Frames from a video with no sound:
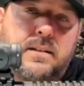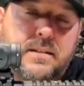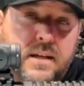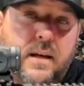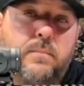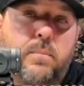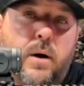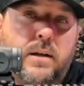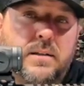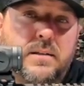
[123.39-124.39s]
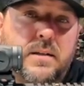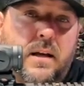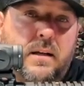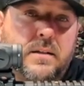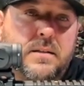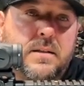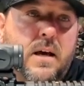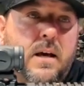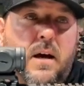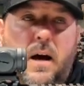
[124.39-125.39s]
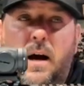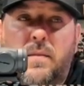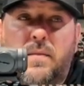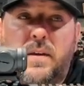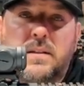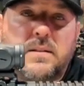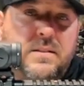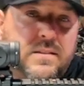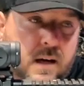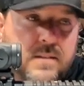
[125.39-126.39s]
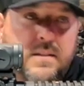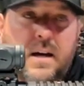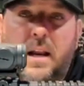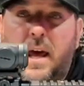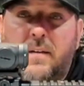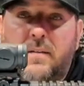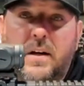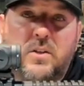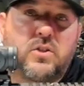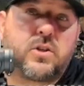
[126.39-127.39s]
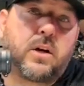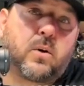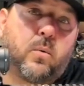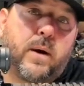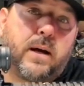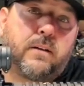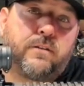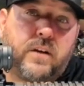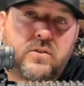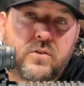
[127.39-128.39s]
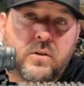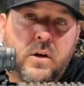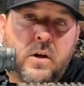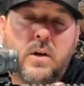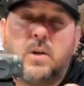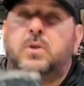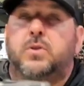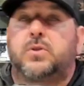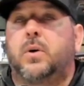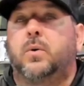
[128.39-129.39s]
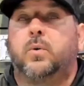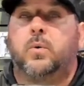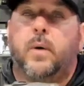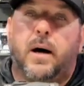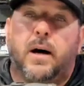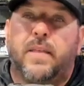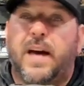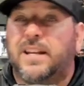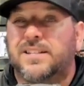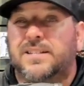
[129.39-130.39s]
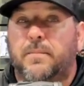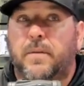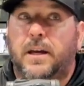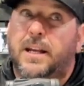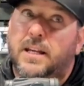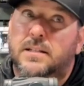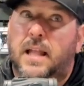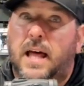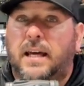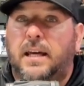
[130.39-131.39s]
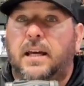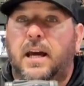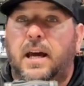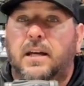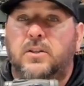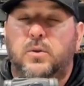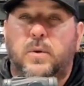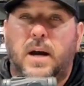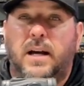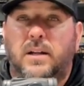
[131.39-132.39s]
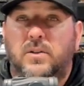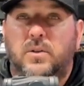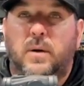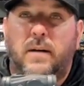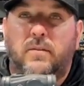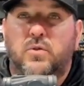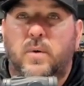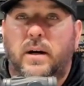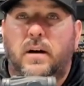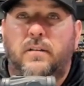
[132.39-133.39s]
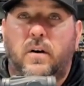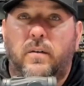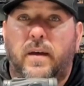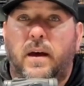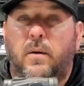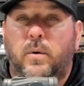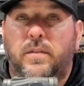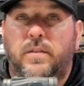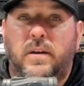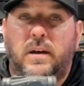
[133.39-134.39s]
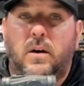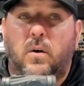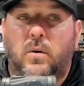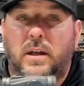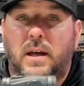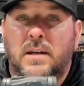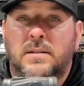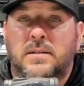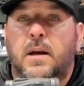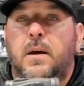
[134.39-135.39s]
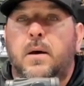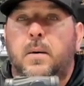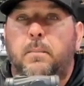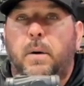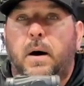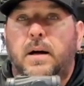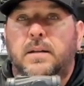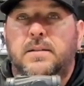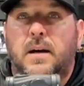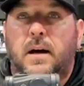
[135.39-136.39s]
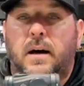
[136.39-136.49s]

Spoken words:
10 brightness settings. This does not have a shake awake feature, so that is something it is lacking, and you kind of do have a trade-off on that with the RDS. But